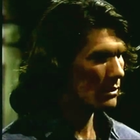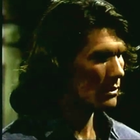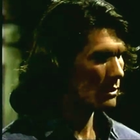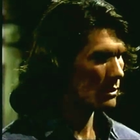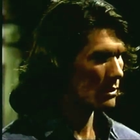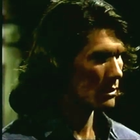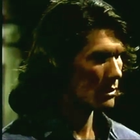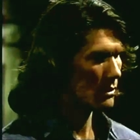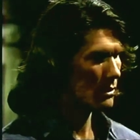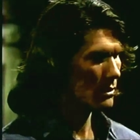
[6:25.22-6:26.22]
Well,
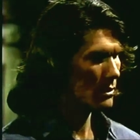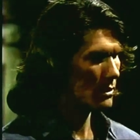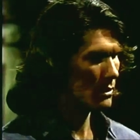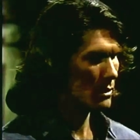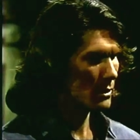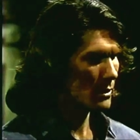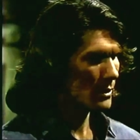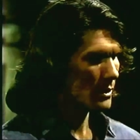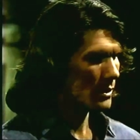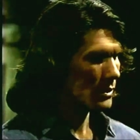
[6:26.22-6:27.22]
what?
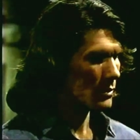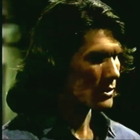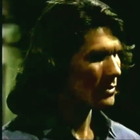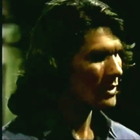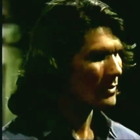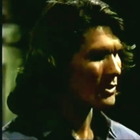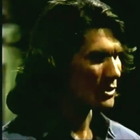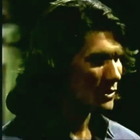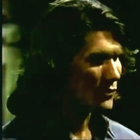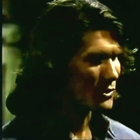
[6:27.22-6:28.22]
Well, sometimes
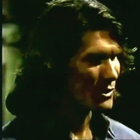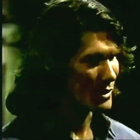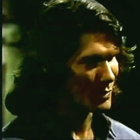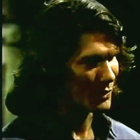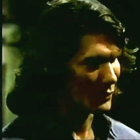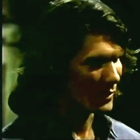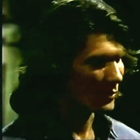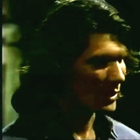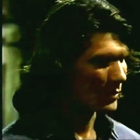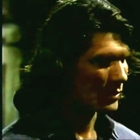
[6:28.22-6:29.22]
the differences
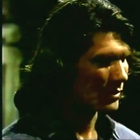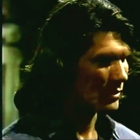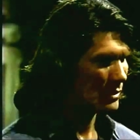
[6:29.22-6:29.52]
between people...